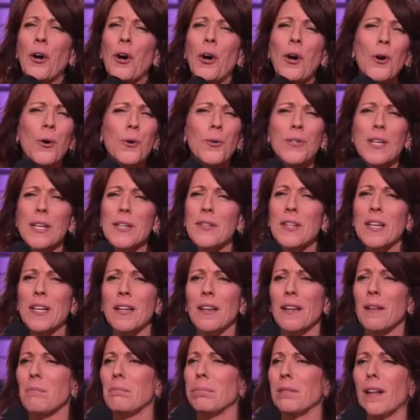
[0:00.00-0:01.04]
Whose
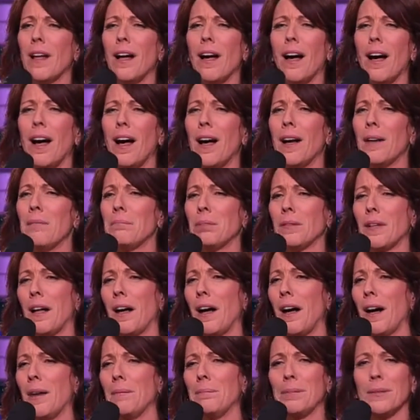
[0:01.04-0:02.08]
isn't? Blah,
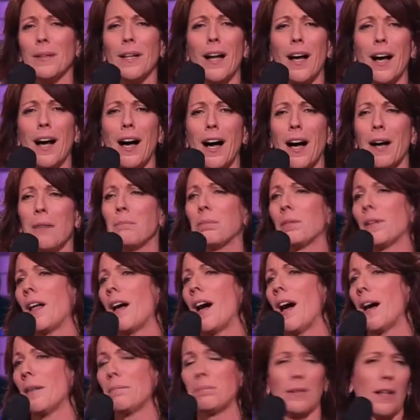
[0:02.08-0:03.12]
blah, blah,
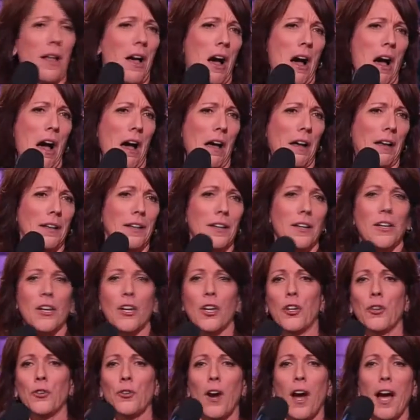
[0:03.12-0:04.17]
blah, blah.
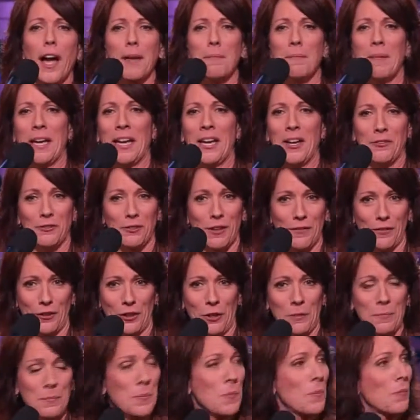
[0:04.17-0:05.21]
Cry me a
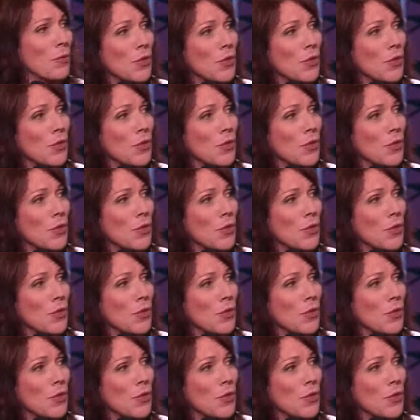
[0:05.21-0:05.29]
river.